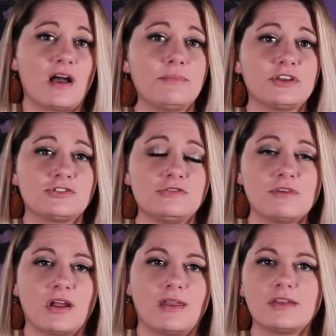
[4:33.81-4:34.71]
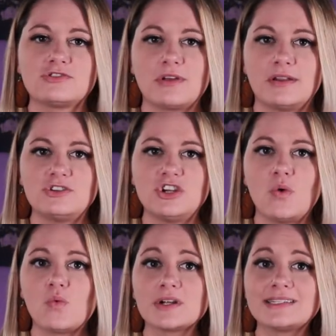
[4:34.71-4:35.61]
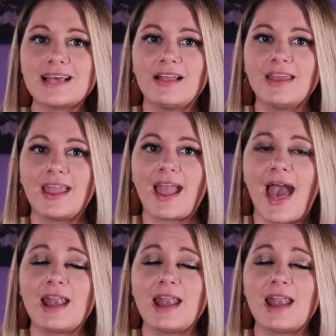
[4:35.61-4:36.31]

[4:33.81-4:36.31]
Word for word: coming soon marketing strategy were selling